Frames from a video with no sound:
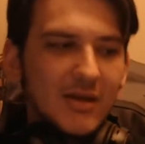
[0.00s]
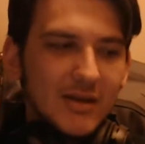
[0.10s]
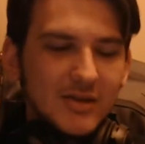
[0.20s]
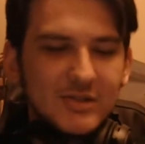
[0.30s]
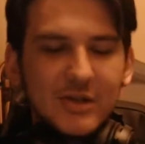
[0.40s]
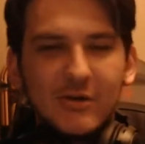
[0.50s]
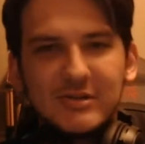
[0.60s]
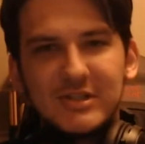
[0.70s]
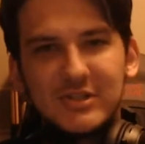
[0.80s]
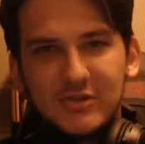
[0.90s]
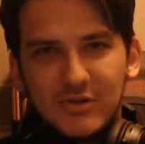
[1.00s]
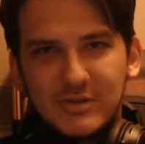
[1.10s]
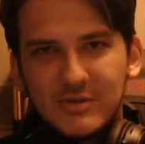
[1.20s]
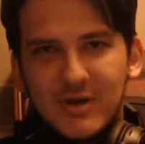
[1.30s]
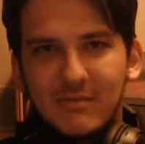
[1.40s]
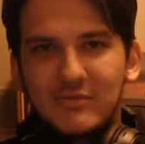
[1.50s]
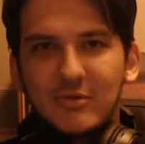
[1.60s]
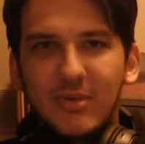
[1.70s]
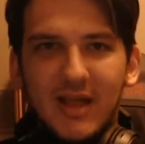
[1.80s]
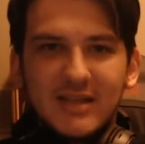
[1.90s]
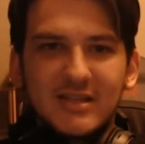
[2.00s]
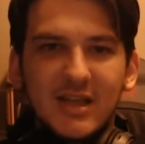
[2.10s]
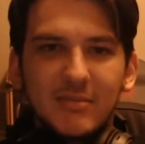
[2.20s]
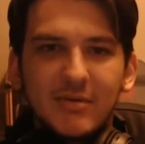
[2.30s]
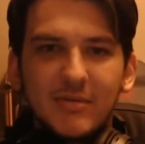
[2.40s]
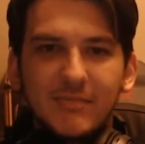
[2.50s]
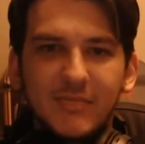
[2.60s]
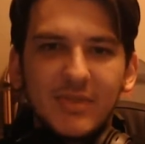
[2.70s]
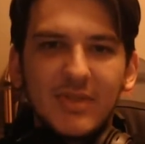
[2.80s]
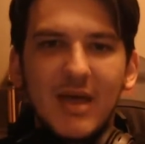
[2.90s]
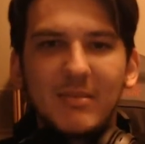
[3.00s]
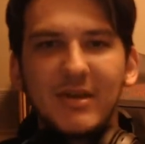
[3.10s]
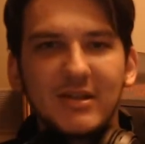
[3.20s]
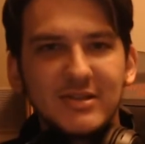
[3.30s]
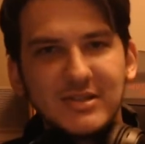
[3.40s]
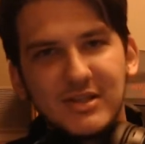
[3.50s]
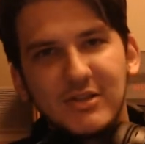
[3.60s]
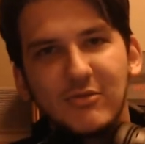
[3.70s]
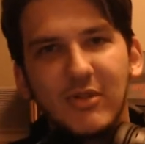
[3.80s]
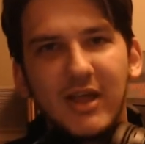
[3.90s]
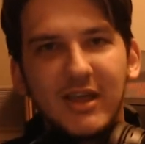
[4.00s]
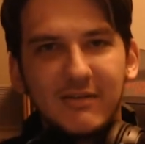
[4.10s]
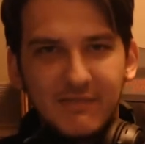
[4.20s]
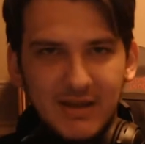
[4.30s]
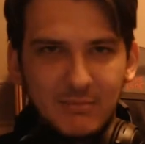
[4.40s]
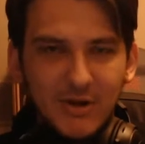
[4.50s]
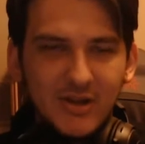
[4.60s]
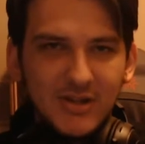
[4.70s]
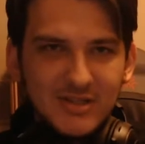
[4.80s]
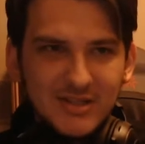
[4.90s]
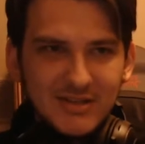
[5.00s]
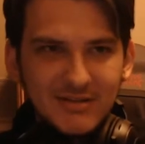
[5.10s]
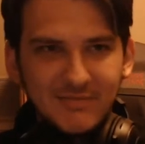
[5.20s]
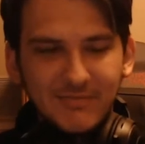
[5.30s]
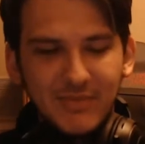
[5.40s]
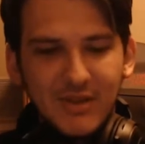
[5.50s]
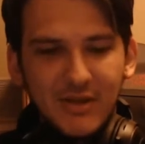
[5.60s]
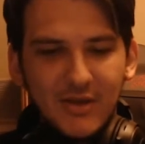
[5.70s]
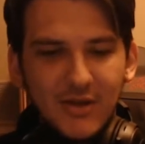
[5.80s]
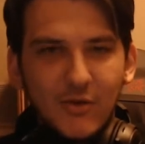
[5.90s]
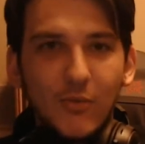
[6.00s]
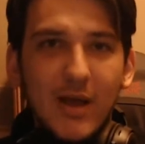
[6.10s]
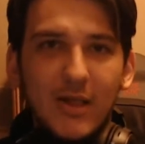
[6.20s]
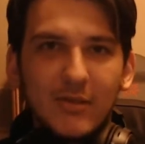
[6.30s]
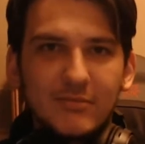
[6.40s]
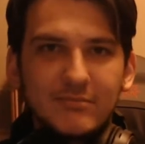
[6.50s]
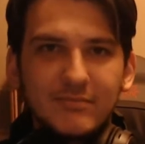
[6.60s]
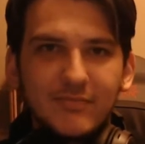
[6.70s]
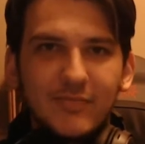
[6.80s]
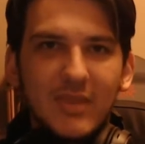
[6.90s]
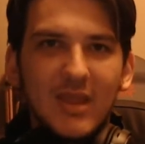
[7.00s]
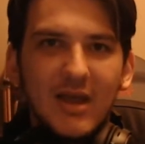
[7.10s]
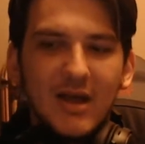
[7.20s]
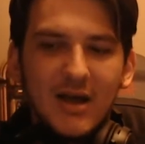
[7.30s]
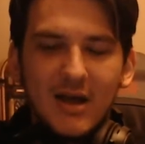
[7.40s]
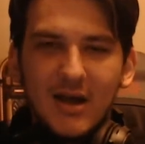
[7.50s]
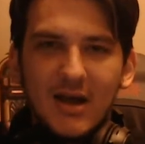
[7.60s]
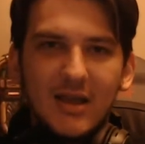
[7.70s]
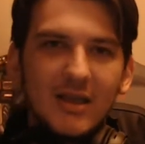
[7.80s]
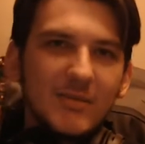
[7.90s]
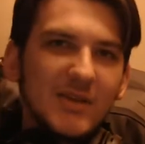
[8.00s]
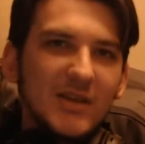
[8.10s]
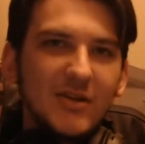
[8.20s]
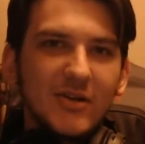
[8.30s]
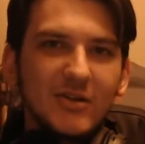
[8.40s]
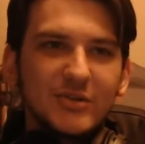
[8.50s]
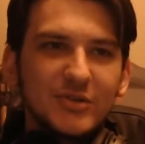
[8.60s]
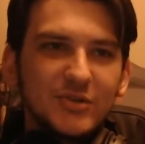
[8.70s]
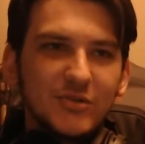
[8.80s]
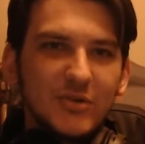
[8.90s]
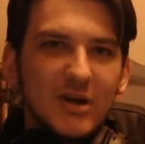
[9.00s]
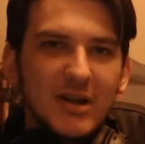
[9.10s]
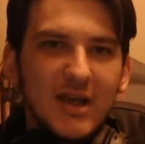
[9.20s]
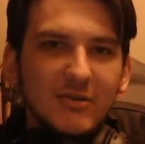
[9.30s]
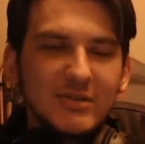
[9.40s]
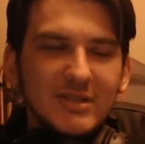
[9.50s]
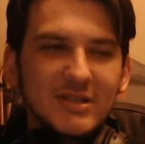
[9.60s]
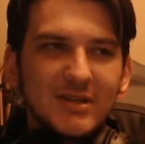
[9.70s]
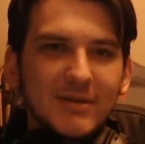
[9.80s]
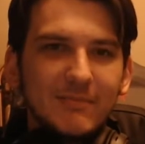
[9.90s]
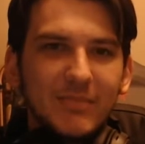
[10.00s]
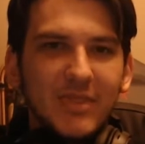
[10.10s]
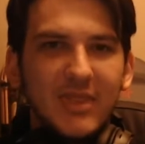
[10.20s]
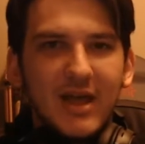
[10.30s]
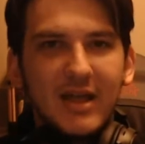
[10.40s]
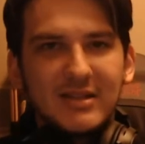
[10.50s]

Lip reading: So, since you are subscribed to Blackscape, that means you like fan mangas. Well, I am here to announce that